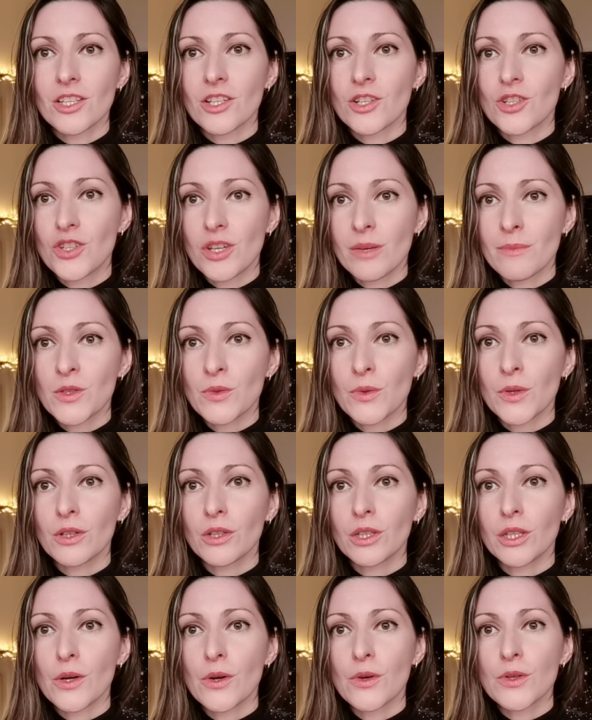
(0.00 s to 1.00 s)
The gyms were
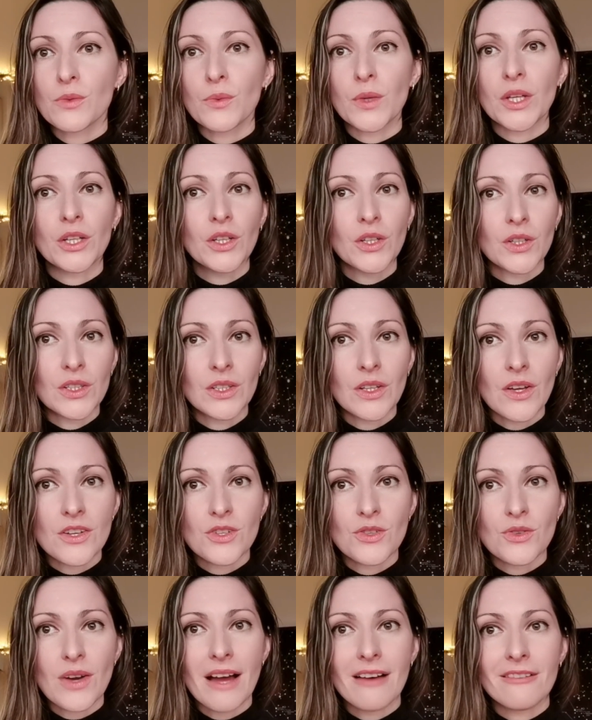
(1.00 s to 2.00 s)
closed, we could
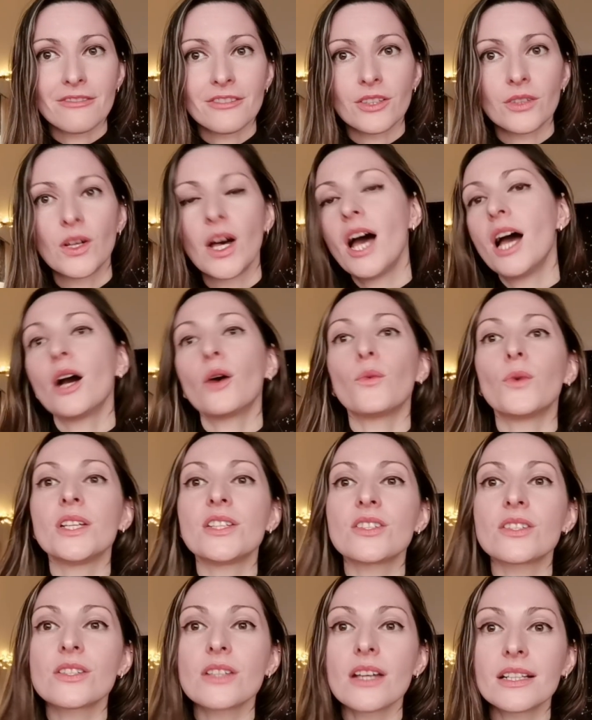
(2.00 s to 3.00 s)
not travel, we
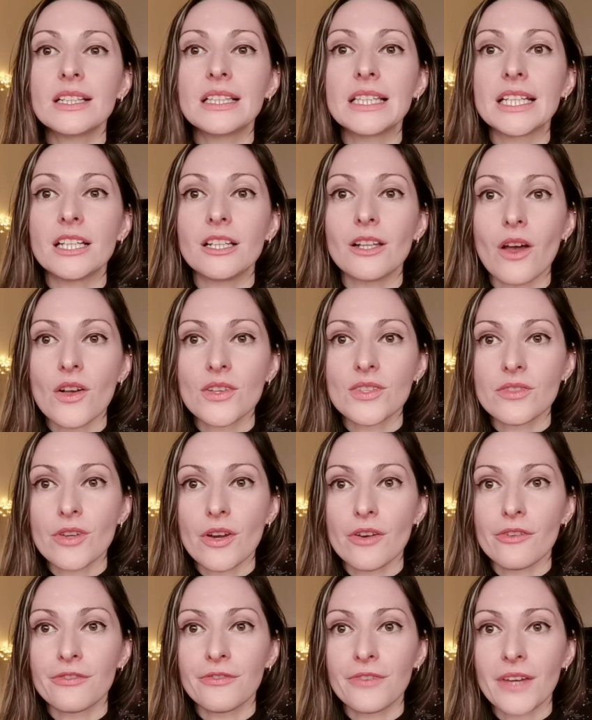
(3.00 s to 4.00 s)
suddenly lost
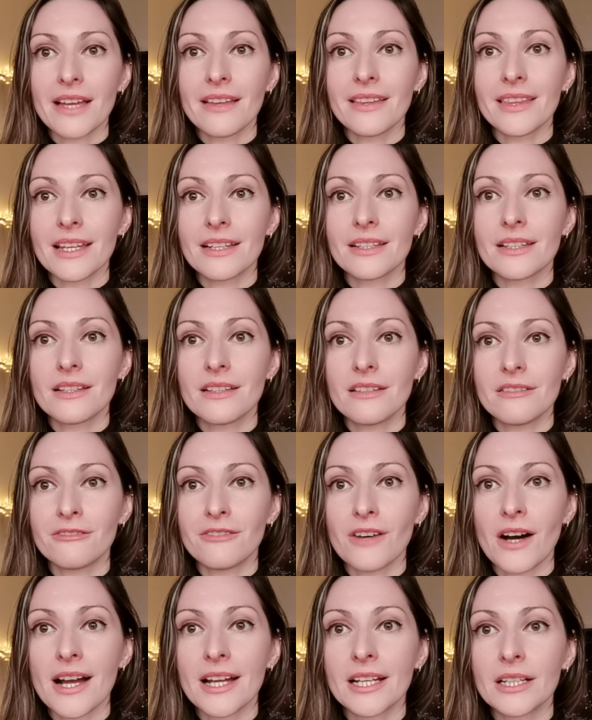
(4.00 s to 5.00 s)
our faith in the
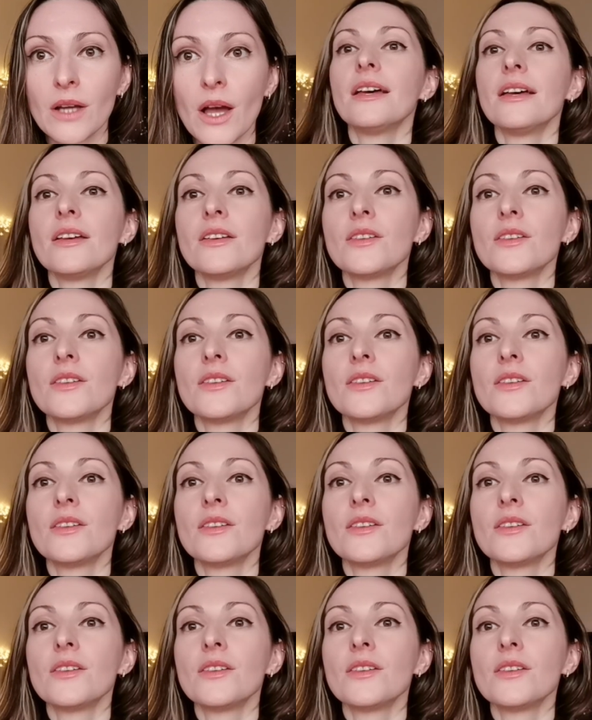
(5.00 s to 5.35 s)
divine.